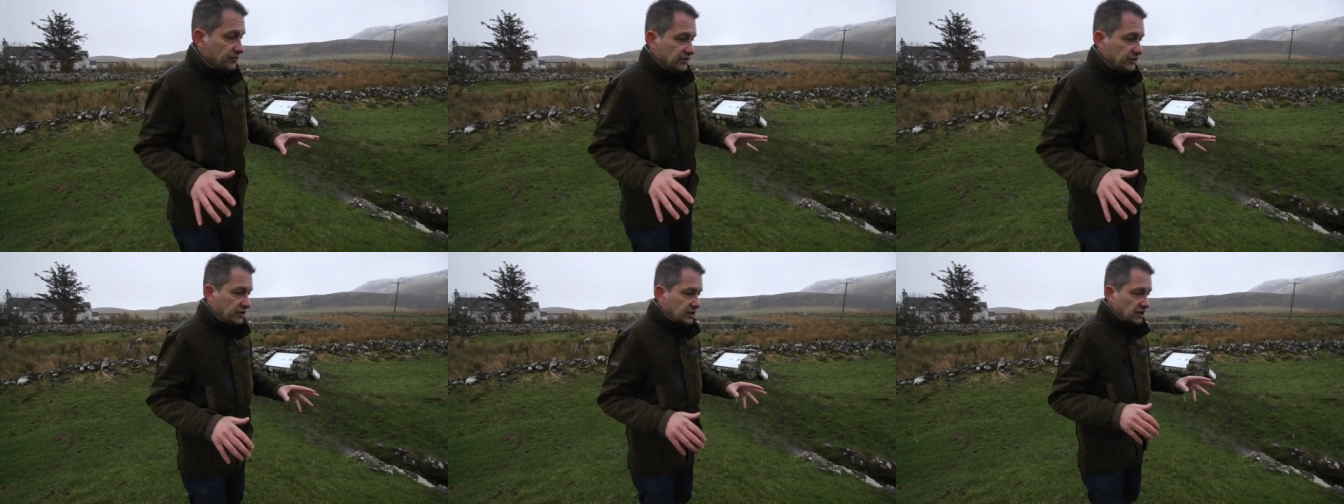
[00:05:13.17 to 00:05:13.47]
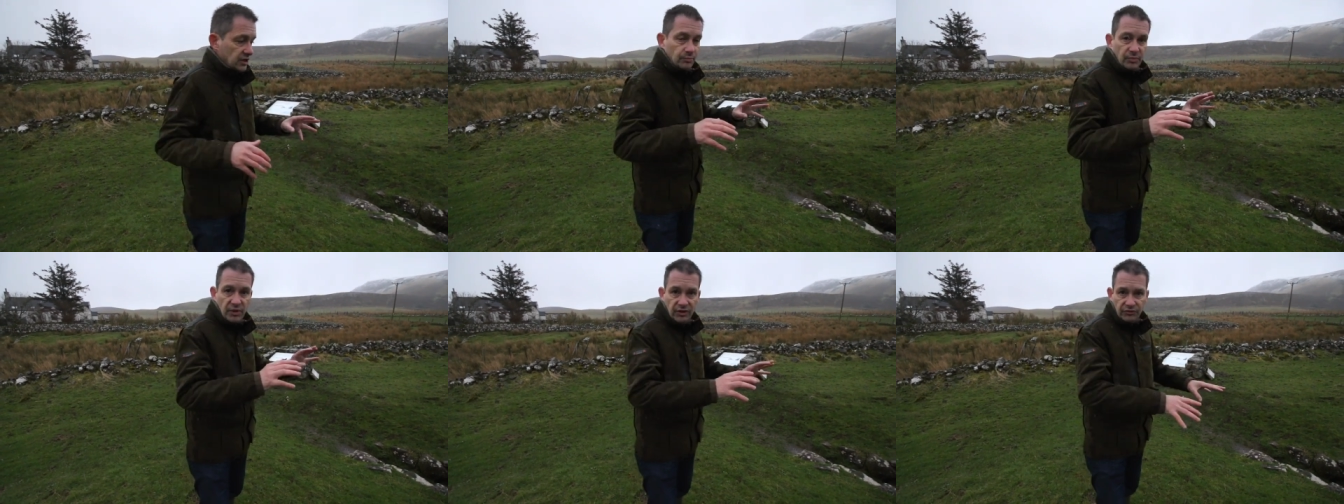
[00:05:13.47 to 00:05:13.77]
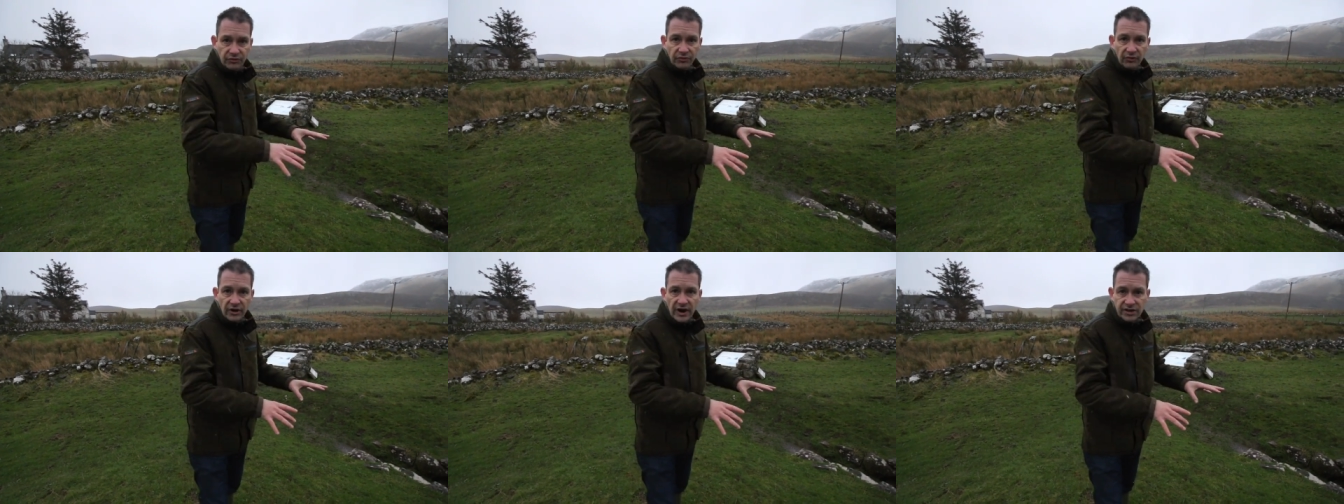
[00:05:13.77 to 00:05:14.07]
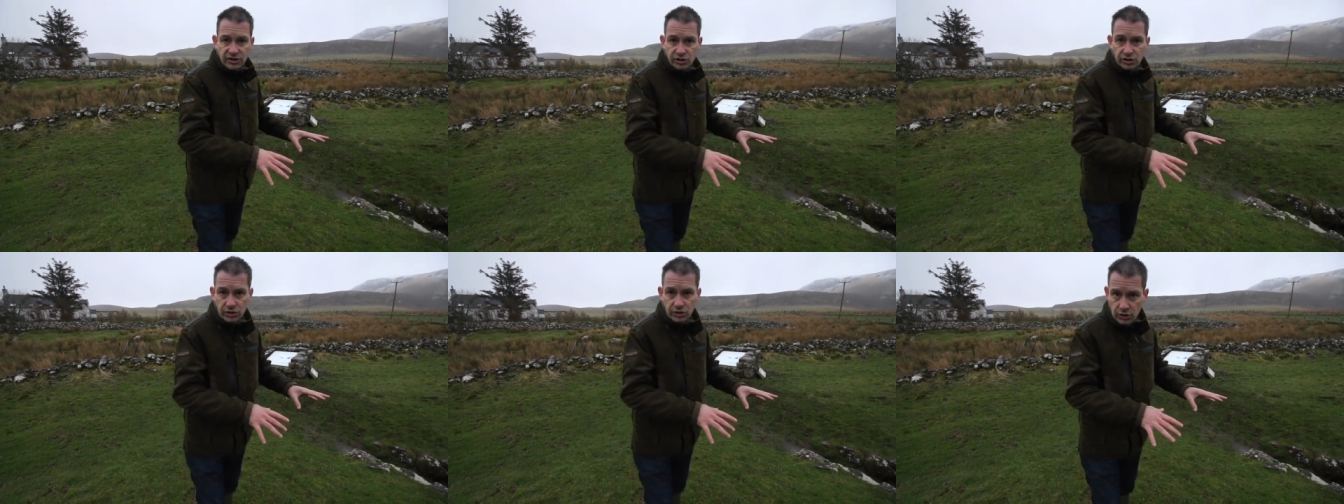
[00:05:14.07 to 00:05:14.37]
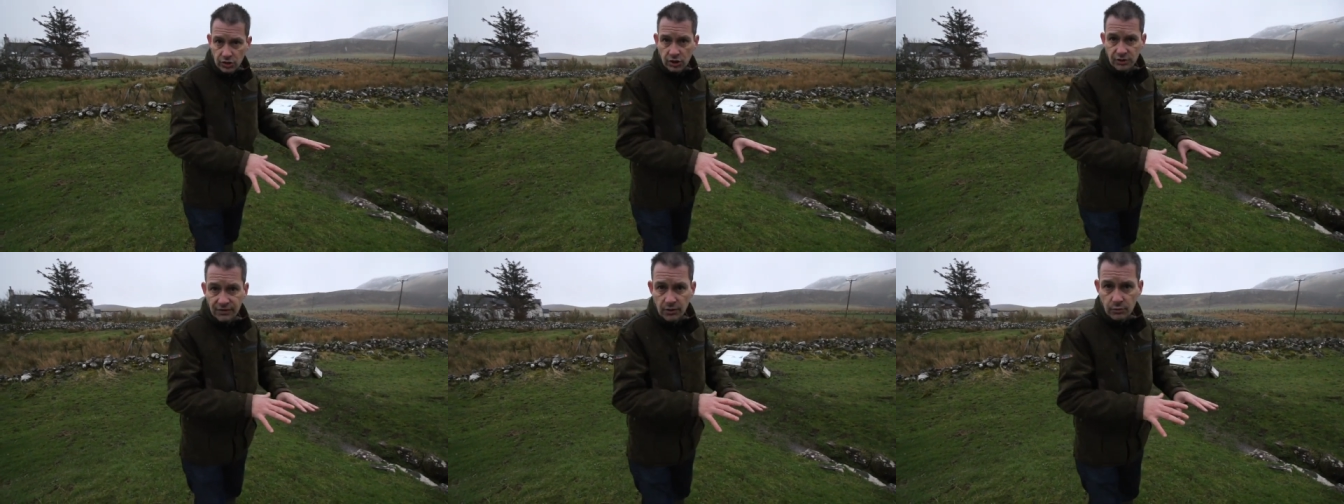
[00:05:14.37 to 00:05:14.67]
to keep it fresh
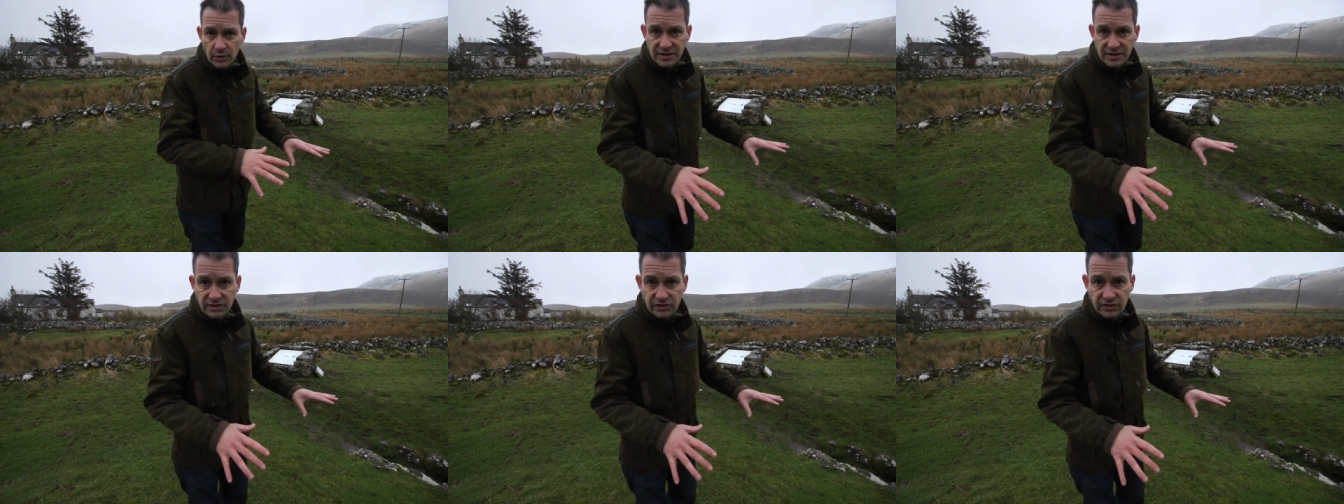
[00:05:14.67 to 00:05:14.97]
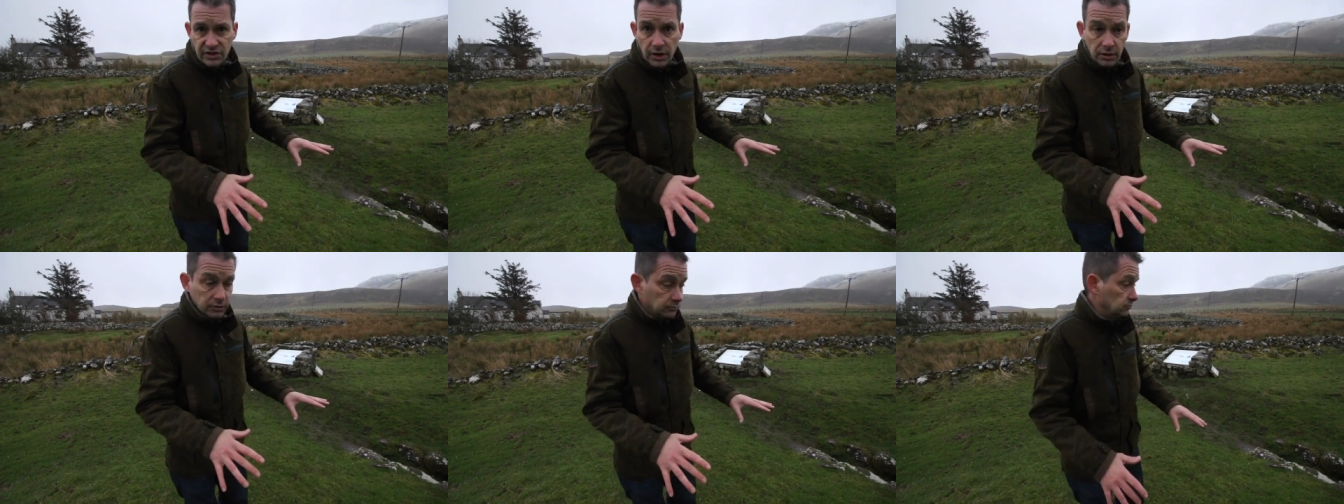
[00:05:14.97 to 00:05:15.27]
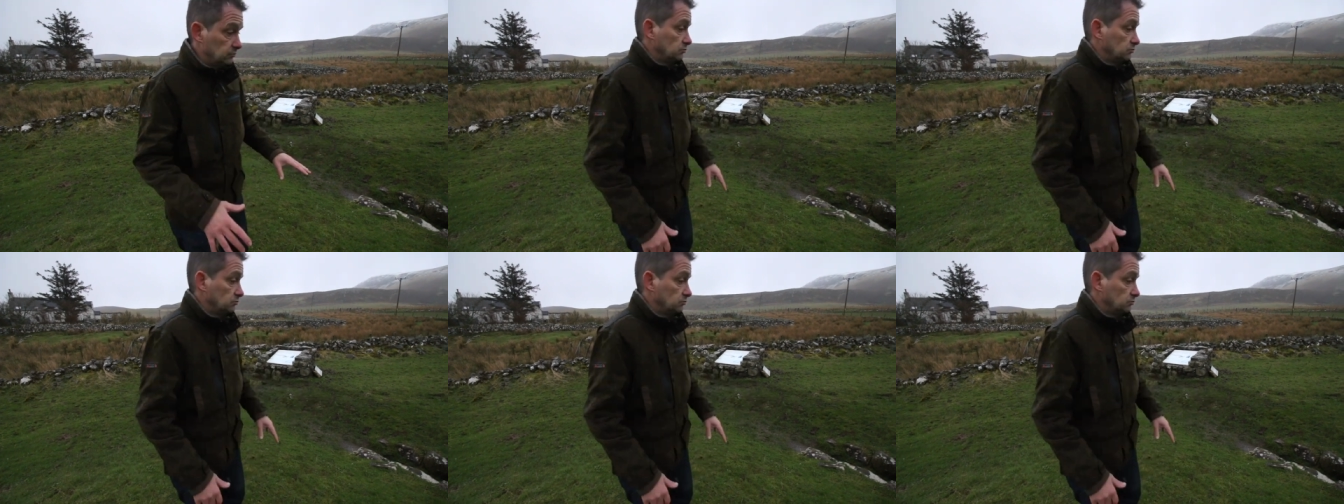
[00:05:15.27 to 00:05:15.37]
over winter.